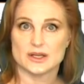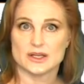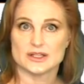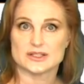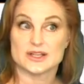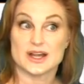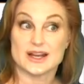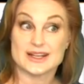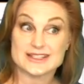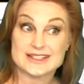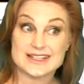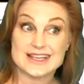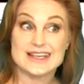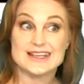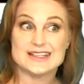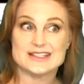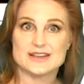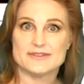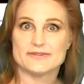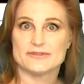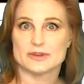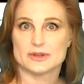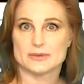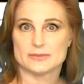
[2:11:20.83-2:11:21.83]
It's not as
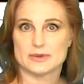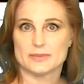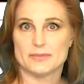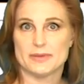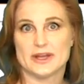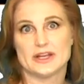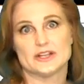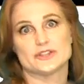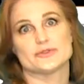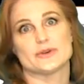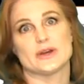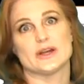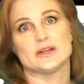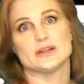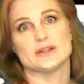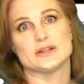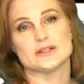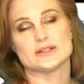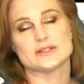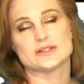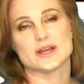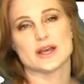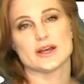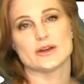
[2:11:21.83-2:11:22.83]
easy for them to penetrate in
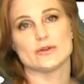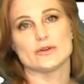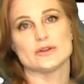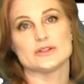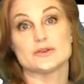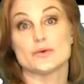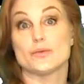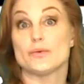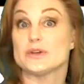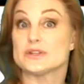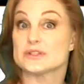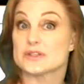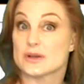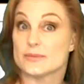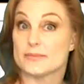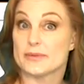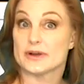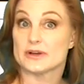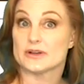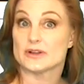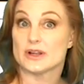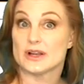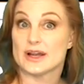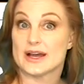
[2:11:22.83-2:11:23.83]
this cycle as it was
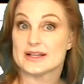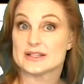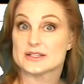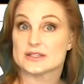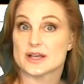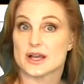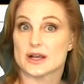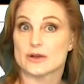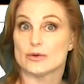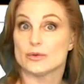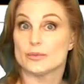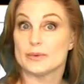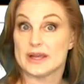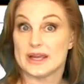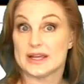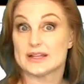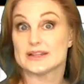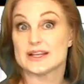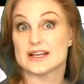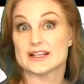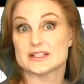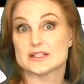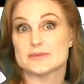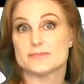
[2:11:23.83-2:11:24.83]
compared to the last cycle when we
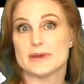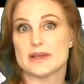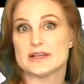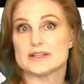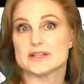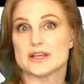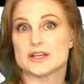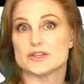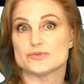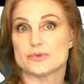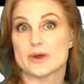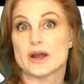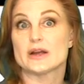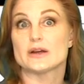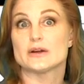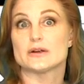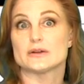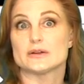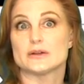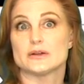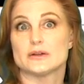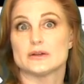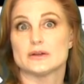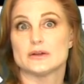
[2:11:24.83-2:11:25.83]
hit that space age
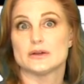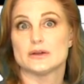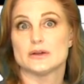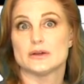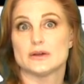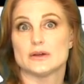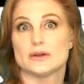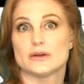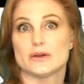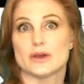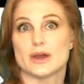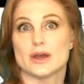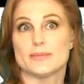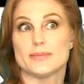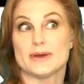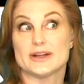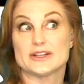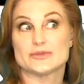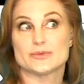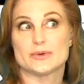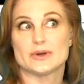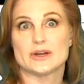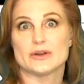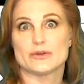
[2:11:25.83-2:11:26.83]
record, okay, by
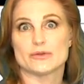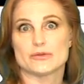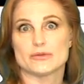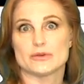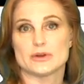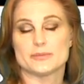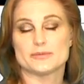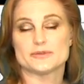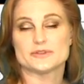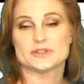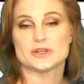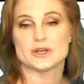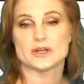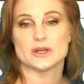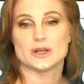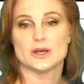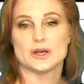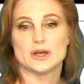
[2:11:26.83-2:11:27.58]
20 or 30%.